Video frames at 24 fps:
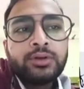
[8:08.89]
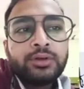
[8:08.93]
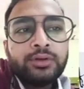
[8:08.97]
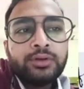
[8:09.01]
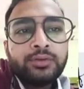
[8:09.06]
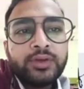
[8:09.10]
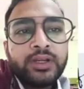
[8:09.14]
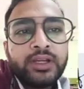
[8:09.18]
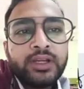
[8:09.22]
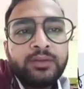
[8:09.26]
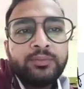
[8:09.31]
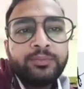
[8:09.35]

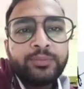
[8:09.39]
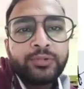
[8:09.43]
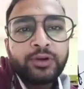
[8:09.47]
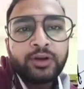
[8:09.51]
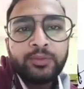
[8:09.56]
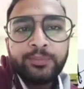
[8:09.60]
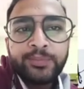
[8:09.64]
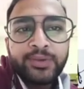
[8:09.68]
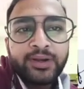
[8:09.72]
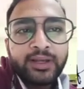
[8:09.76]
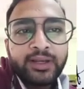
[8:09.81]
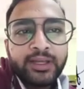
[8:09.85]
read
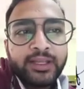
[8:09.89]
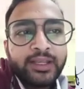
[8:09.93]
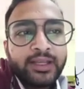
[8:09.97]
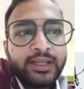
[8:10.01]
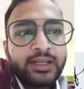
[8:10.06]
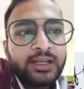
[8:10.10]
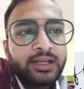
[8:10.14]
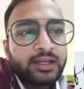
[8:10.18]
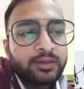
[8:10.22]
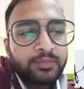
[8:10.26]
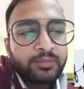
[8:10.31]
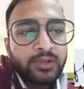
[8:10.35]
properly
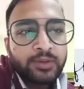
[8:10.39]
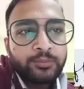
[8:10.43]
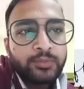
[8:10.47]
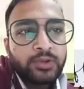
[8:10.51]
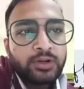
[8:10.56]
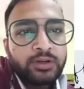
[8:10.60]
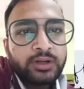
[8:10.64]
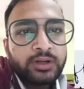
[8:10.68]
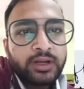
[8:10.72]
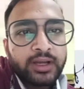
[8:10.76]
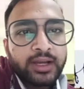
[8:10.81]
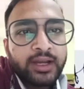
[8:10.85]
and
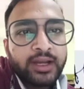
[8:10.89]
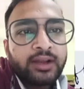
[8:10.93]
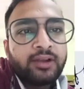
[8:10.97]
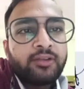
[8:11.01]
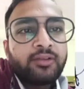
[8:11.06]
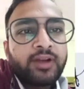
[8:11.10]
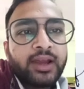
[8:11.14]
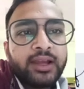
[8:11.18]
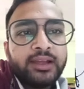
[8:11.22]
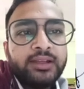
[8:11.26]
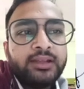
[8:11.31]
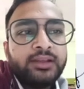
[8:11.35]
remember and
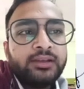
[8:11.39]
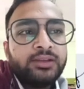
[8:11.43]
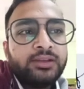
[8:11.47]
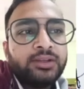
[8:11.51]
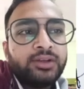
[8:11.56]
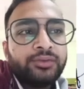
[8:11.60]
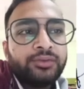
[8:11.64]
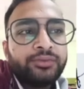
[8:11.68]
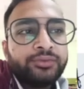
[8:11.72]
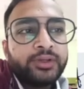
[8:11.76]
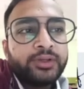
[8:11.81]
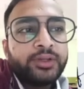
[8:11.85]
write in
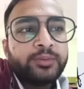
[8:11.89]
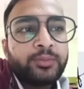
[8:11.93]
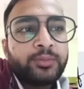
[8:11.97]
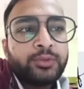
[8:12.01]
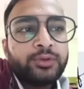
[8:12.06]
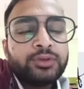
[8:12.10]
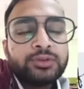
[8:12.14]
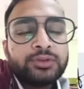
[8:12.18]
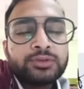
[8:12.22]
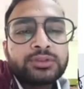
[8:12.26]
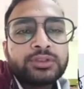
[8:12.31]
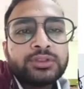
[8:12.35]
your
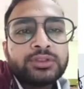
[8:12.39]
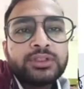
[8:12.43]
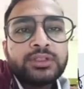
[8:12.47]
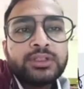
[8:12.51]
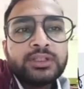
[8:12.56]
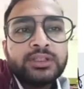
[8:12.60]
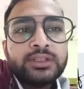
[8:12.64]
book.